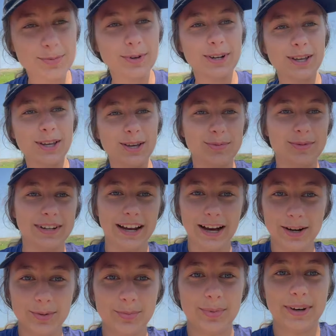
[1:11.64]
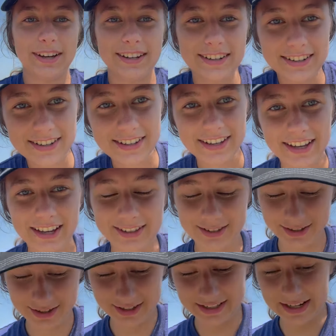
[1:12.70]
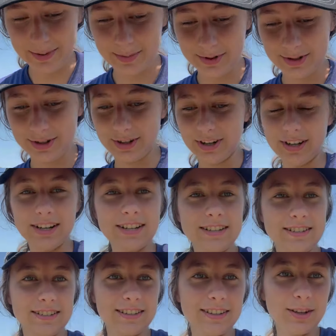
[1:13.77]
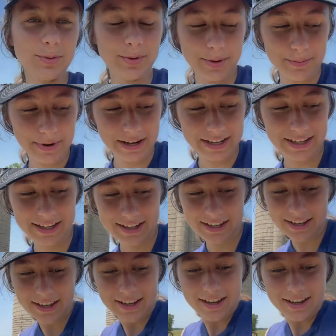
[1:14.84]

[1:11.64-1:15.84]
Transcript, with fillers: pretty humid out, but it's a good temperature. It's a little bit muddy.